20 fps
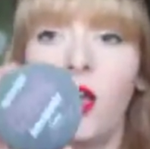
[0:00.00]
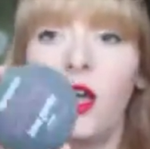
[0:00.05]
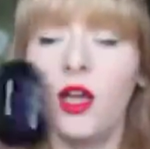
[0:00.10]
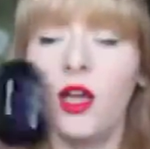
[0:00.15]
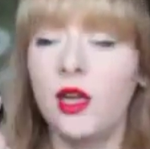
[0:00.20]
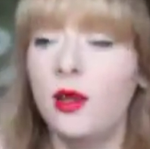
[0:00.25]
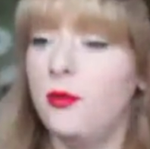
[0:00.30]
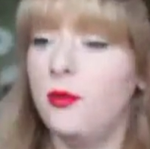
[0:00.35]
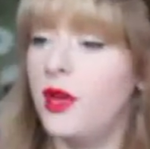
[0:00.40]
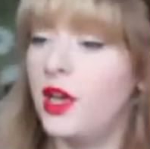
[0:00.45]

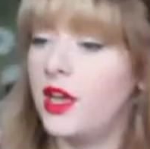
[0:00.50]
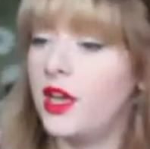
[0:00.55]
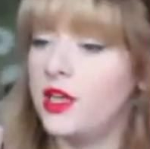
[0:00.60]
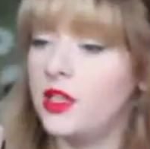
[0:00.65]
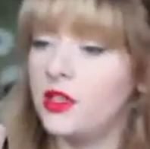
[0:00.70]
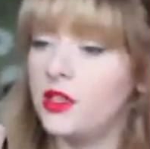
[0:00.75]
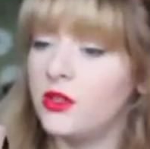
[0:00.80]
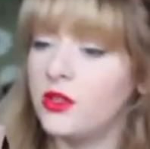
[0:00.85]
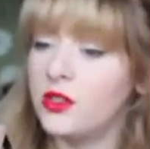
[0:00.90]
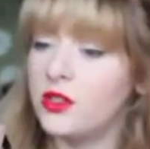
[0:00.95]
I
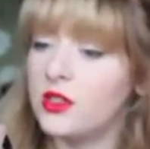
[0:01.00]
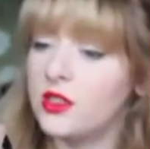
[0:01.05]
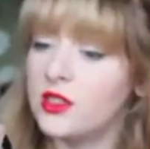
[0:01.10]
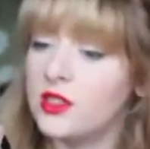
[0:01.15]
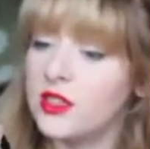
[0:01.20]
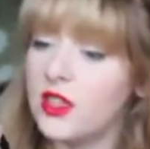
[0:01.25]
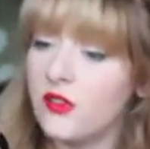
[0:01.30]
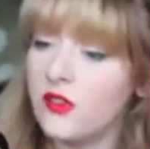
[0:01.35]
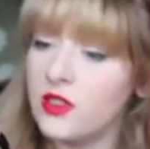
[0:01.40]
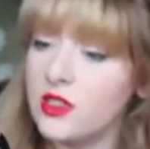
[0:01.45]
use
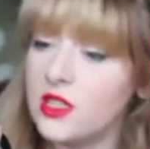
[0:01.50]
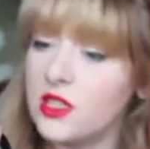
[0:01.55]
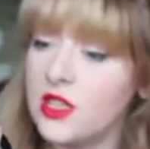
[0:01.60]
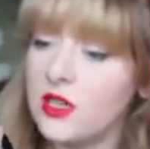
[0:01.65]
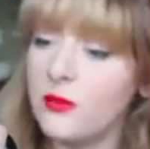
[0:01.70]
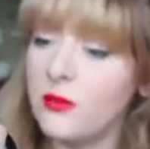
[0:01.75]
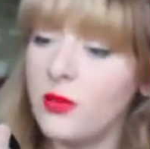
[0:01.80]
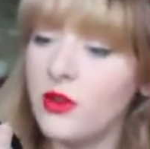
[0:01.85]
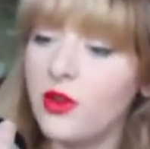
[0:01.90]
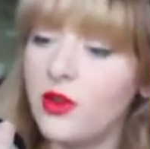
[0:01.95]

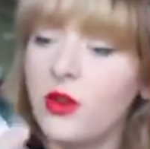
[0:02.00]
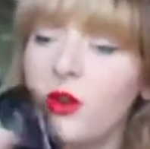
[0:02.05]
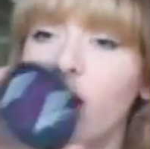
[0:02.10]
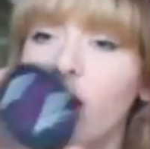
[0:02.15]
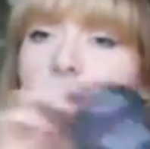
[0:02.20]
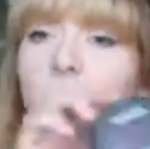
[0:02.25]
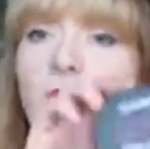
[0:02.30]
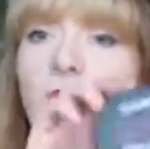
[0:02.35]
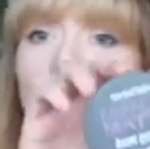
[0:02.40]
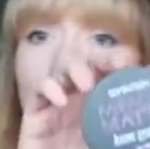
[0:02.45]
17
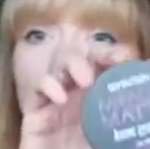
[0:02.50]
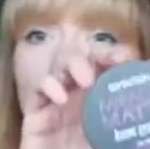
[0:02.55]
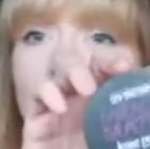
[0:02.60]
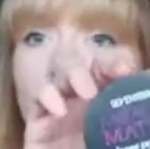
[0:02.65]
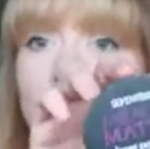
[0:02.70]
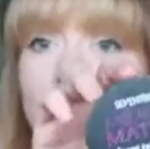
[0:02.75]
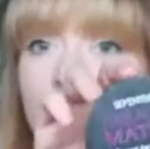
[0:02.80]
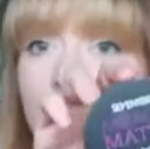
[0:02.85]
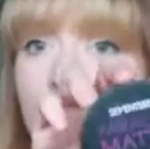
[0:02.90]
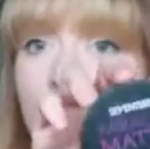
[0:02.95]
Miracle Matte
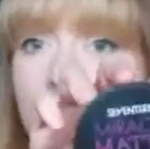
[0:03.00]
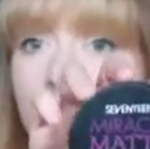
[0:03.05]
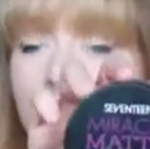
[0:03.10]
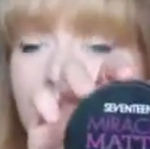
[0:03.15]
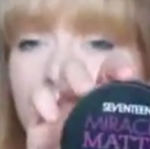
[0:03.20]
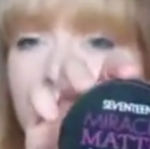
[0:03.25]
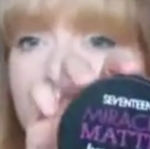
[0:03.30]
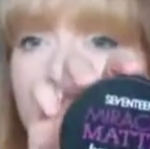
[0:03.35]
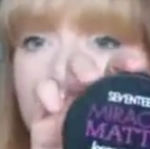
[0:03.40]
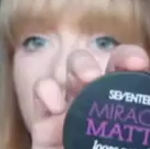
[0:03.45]
Loose
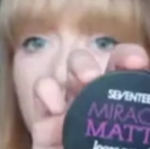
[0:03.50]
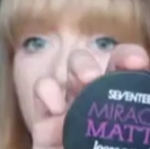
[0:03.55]
Powder.